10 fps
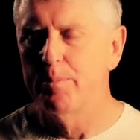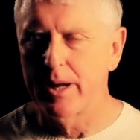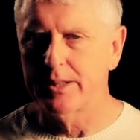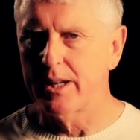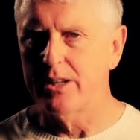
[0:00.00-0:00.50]

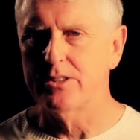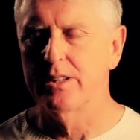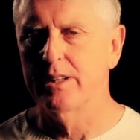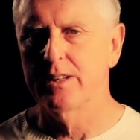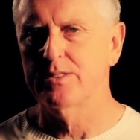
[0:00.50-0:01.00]

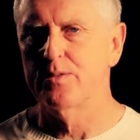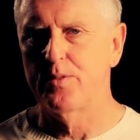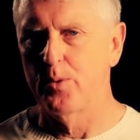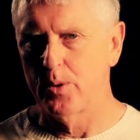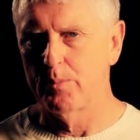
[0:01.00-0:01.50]
Meditation is a
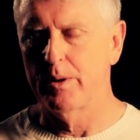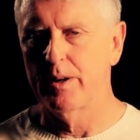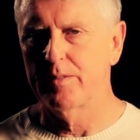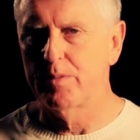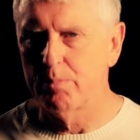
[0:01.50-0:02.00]
form
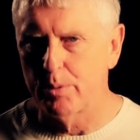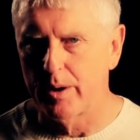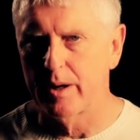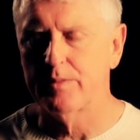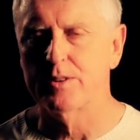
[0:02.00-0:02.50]
of
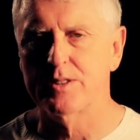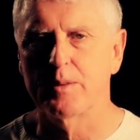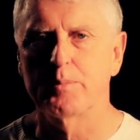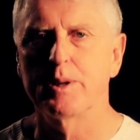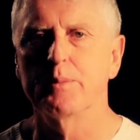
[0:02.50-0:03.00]
prayer for
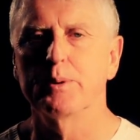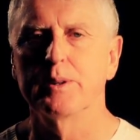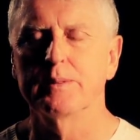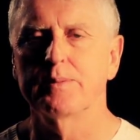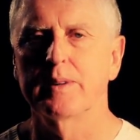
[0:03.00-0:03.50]
some
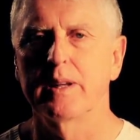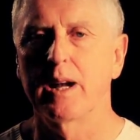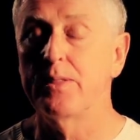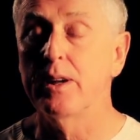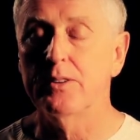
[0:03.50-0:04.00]
people.
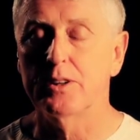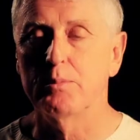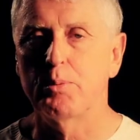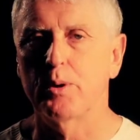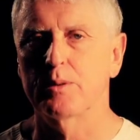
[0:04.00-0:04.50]
I think it's an
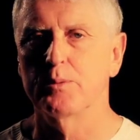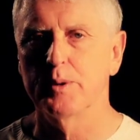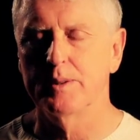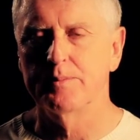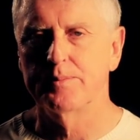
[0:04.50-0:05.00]
important
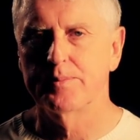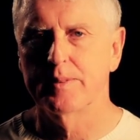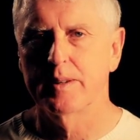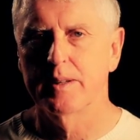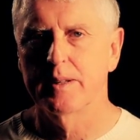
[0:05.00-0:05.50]
one.
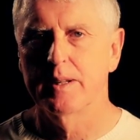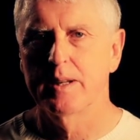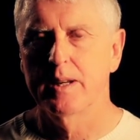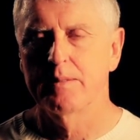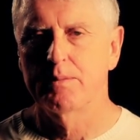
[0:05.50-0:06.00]

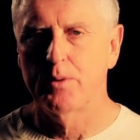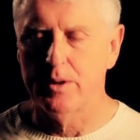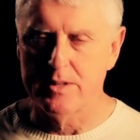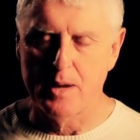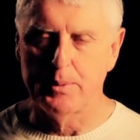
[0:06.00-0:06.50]
For
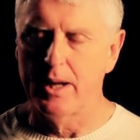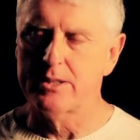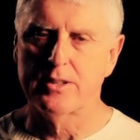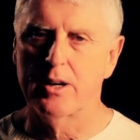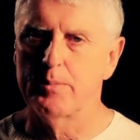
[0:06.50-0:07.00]
example, I
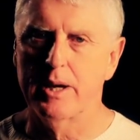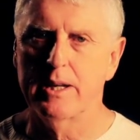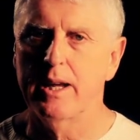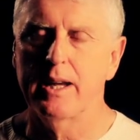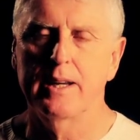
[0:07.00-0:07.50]
start my
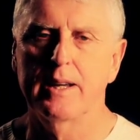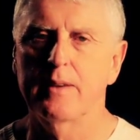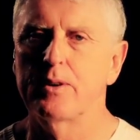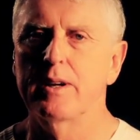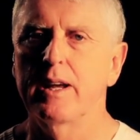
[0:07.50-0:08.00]
day
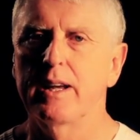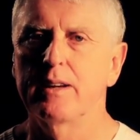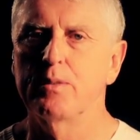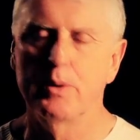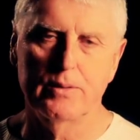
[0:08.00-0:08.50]
every
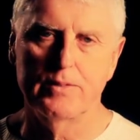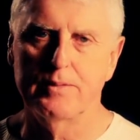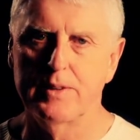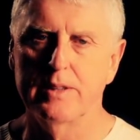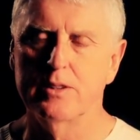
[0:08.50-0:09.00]
day with
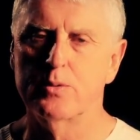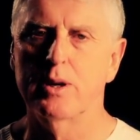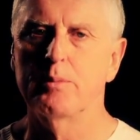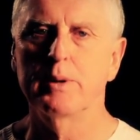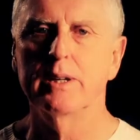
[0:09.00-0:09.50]
15 to
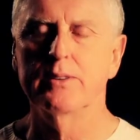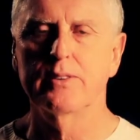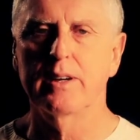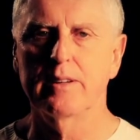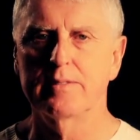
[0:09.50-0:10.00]
20 minutes
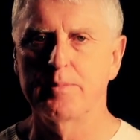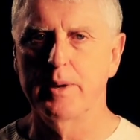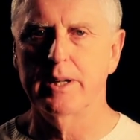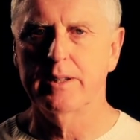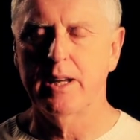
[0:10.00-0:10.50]
of
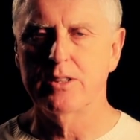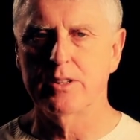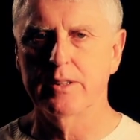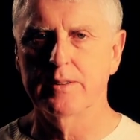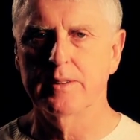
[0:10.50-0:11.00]

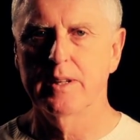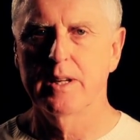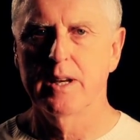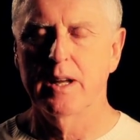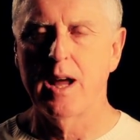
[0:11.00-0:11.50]
meditation.
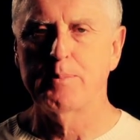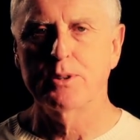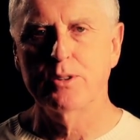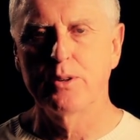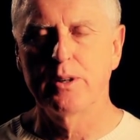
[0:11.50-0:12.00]
An
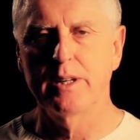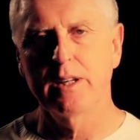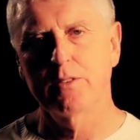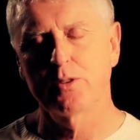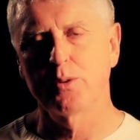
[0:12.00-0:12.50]

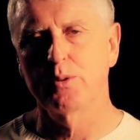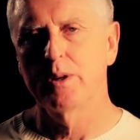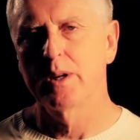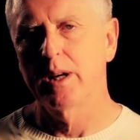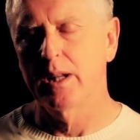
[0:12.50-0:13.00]
opportunity to
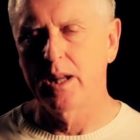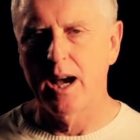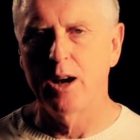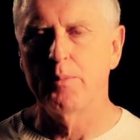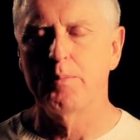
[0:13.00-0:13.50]

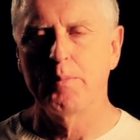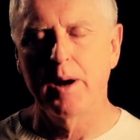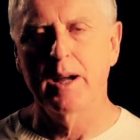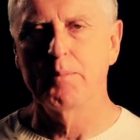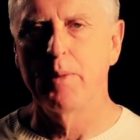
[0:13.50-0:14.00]
allow
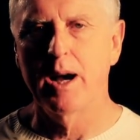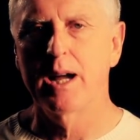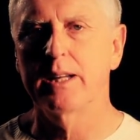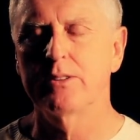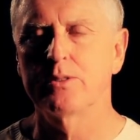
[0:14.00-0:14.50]
my
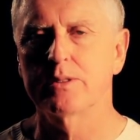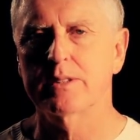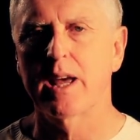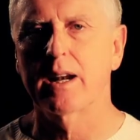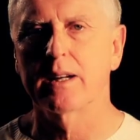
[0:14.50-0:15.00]
mind to
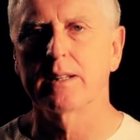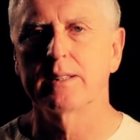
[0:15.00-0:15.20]
settle